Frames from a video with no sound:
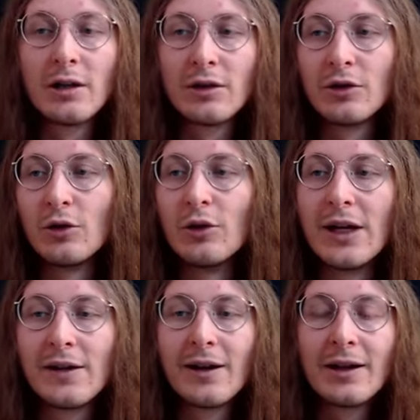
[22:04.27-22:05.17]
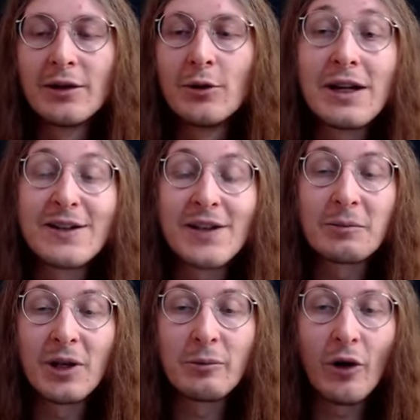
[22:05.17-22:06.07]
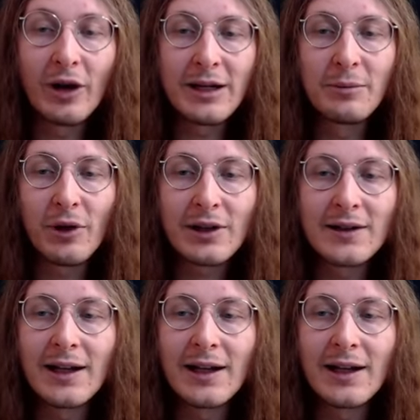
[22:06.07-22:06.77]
you need something more important.